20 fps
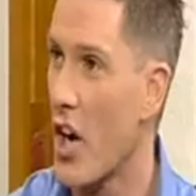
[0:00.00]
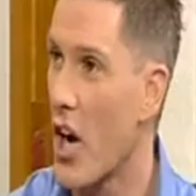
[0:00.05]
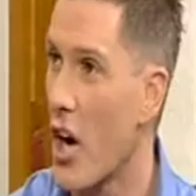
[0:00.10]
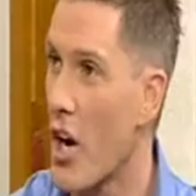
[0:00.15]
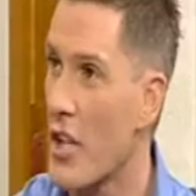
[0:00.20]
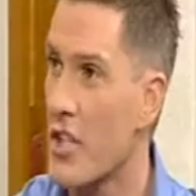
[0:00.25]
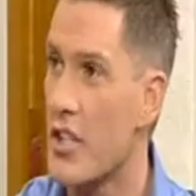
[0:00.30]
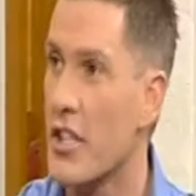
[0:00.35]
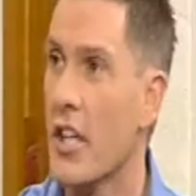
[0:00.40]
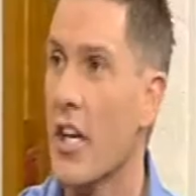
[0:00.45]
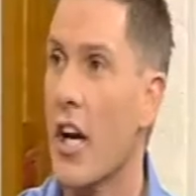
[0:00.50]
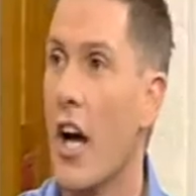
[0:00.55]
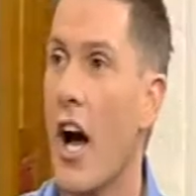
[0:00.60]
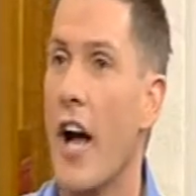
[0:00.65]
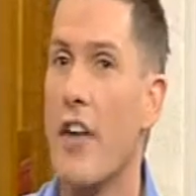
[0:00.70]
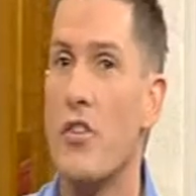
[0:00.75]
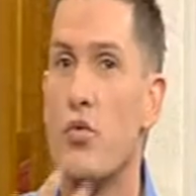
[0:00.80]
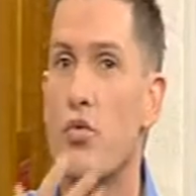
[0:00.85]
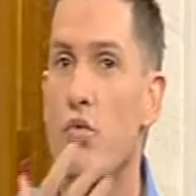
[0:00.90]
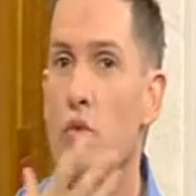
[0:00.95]
hurt. No.
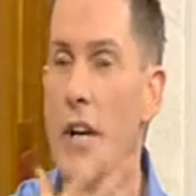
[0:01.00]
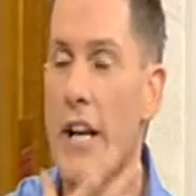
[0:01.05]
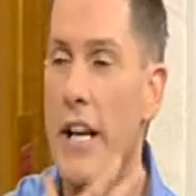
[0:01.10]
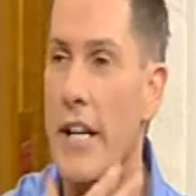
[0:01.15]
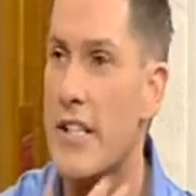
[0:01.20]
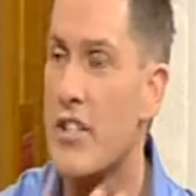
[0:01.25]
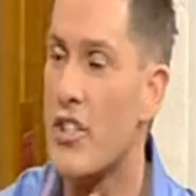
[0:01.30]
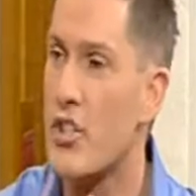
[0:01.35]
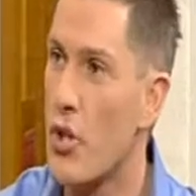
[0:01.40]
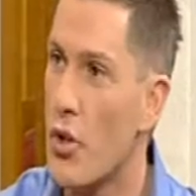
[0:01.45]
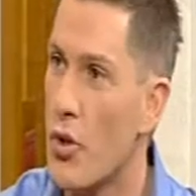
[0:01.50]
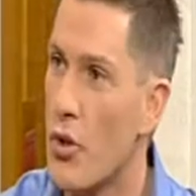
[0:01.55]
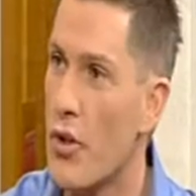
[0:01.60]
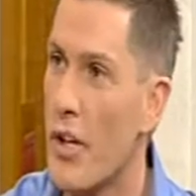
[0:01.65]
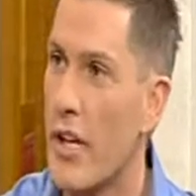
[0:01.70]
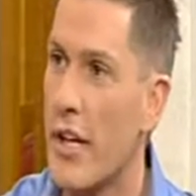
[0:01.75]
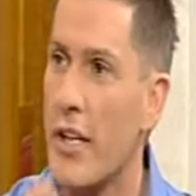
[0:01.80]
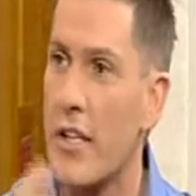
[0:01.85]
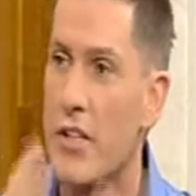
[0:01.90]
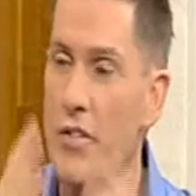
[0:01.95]
It's really
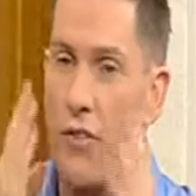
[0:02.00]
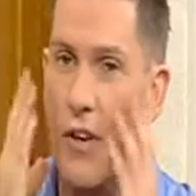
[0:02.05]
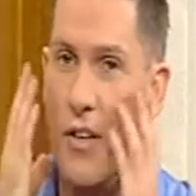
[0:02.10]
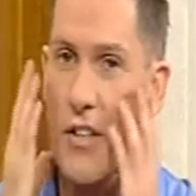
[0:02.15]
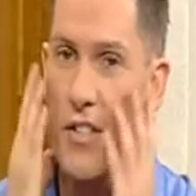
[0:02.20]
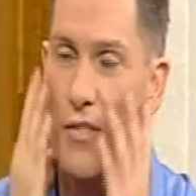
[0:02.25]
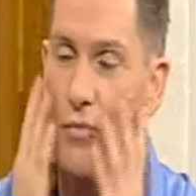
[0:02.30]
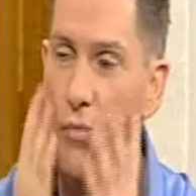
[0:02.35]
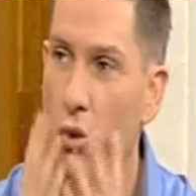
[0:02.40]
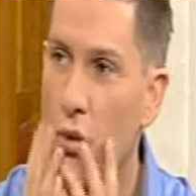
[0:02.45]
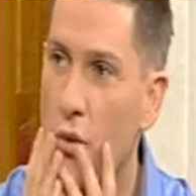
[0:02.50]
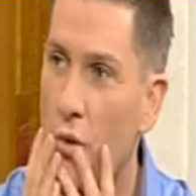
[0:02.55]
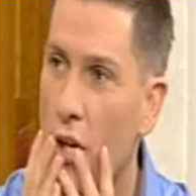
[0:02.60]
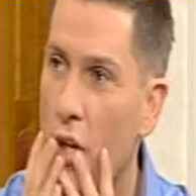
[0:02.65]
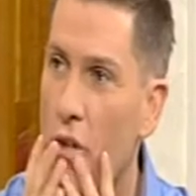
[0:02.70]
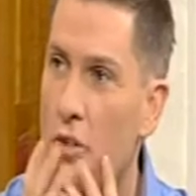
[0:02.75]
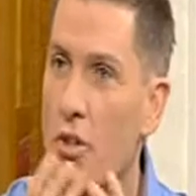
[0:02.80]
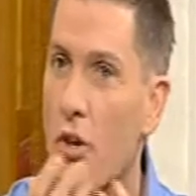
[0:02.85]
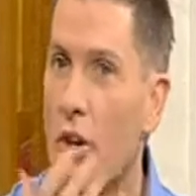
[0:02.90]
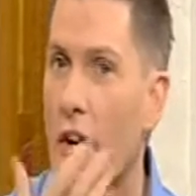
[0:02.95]
soothing, it's very smooth when
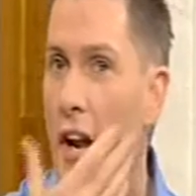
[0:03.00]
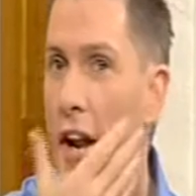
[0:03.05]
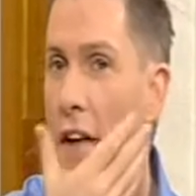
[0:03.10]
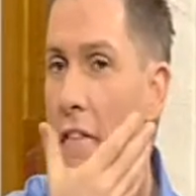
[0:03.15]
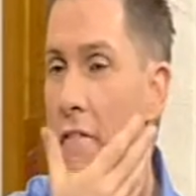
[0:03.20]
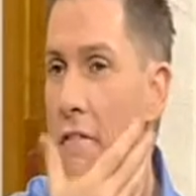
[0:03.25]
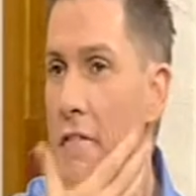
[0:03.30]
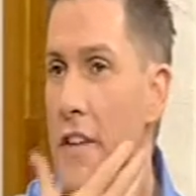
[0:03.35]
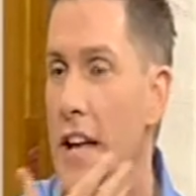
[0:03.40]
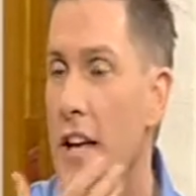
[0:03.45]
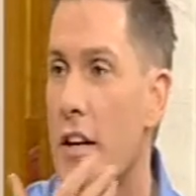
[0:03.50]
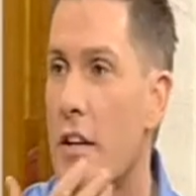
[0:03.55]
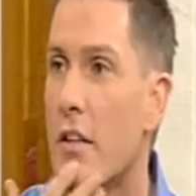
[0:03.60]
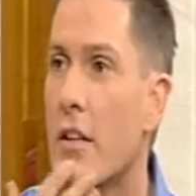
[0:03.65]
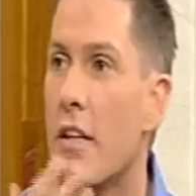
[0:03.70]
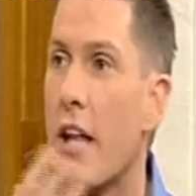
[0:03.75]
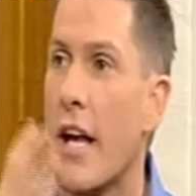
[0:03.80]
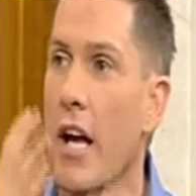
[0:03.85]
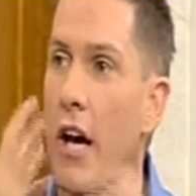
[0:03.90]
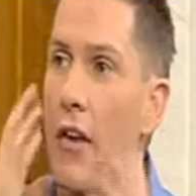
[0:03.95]
it goes on, and I
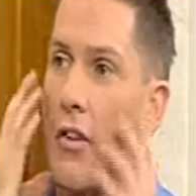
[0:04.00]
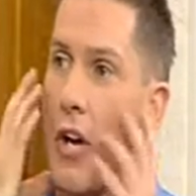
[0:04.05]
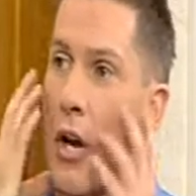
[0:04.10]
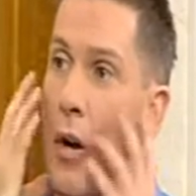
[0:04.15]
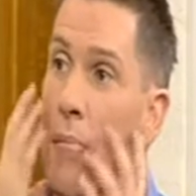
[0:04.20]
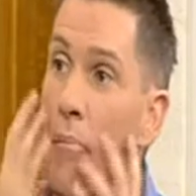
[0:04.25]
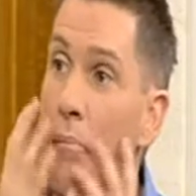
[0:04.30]
feel like I've got a